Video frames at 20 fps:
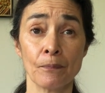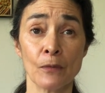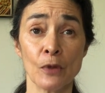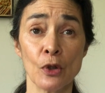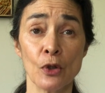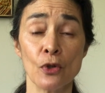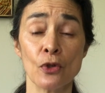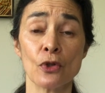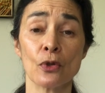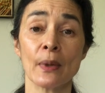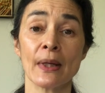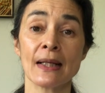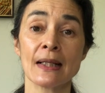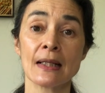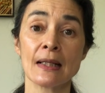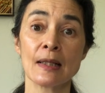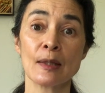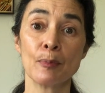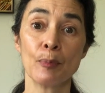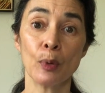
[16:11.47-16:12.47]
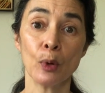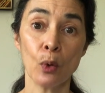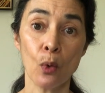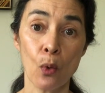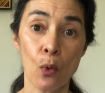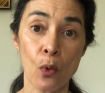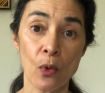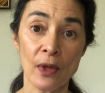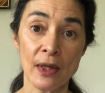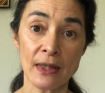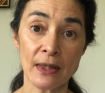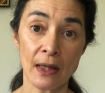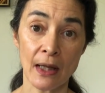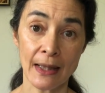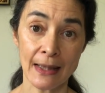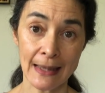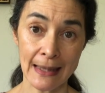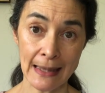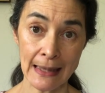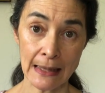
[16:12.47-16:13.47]
you to explore this
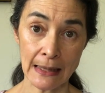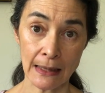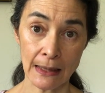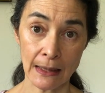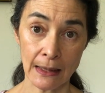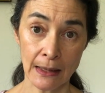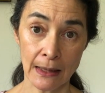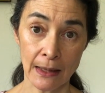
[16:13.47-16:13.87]
idea.